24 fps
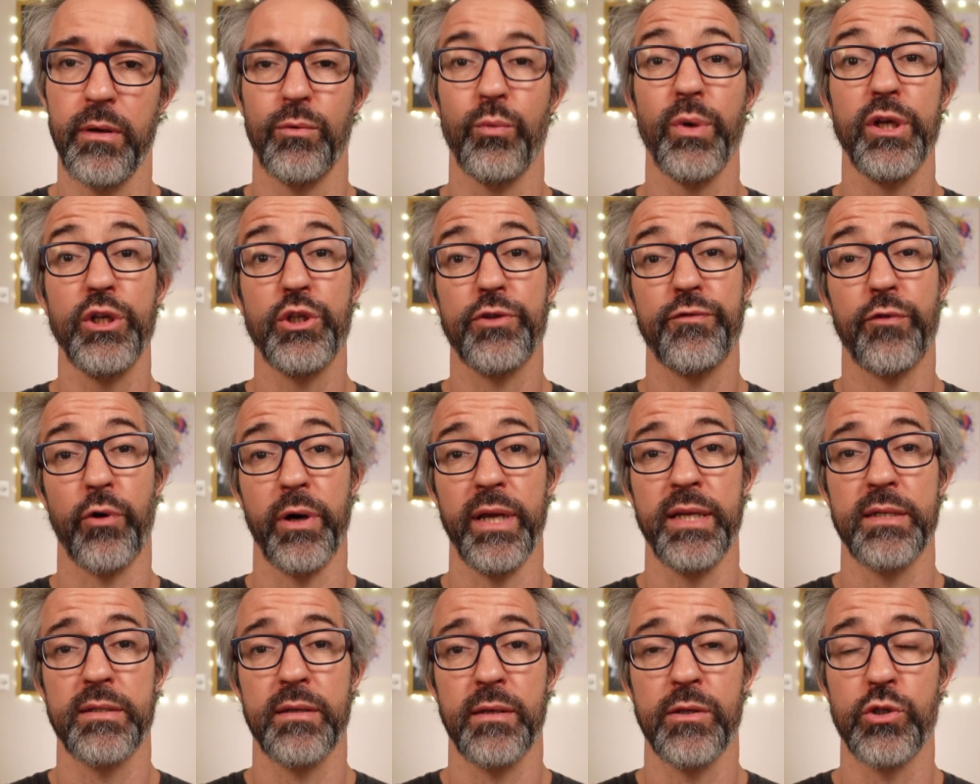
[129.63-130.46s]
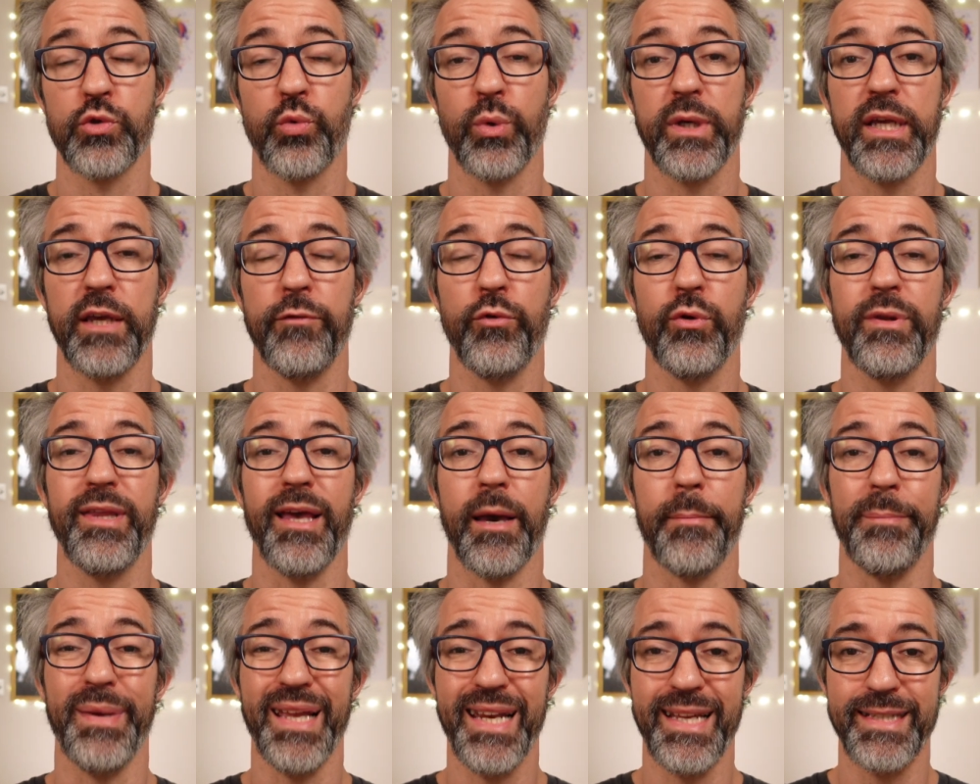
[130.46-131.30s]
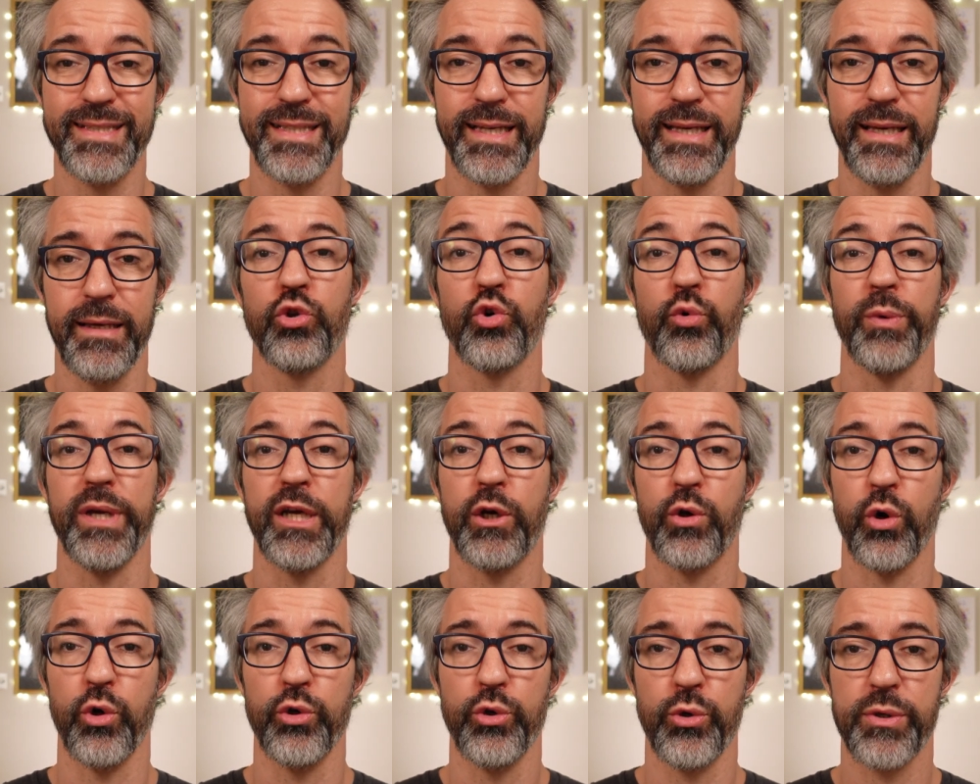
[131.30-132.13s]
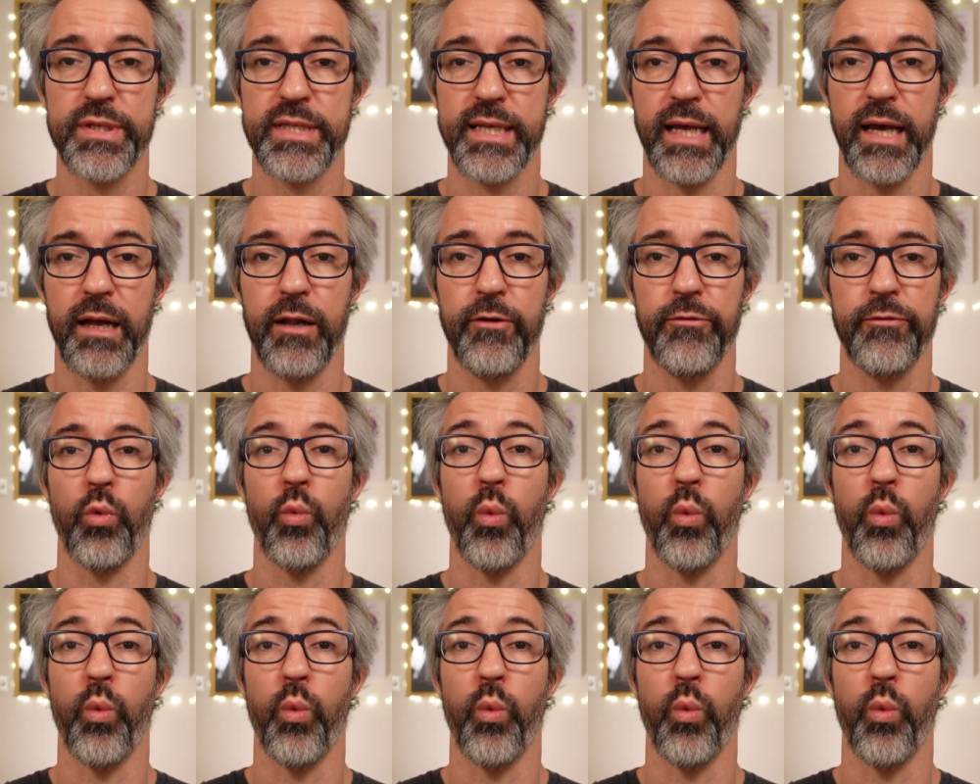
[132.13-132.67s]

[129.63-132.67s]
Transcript: which, for instance, would give you the ability to record yourself